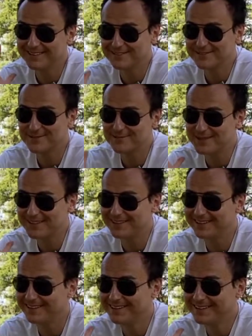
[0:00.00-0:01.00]
you have to
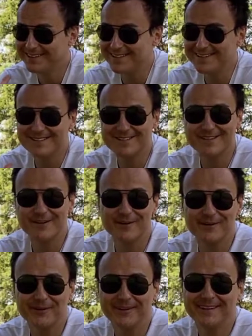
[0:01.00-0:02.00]
be in
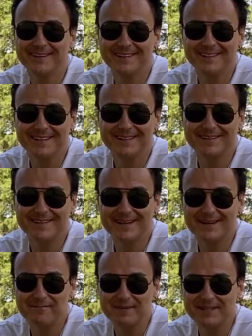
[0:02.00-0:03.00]
zero, neither
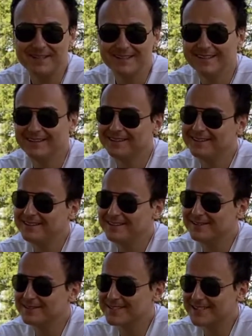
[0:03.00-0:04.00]
happy,
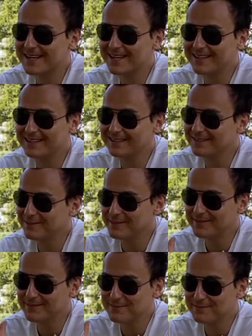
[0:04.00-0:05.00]
neither sad. You
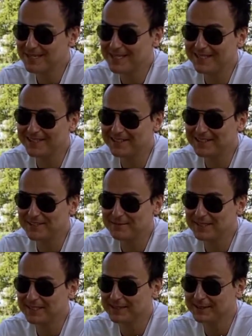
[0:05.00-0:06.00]
have to be in the
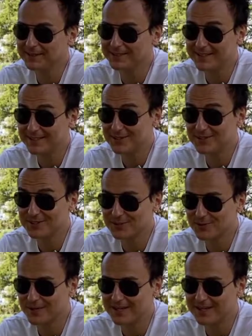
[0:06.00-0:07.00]
middle and just
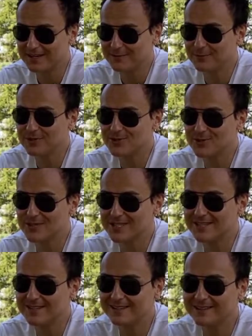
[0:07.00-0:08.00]
trade what you
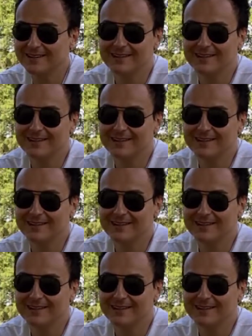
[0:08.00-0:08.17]
see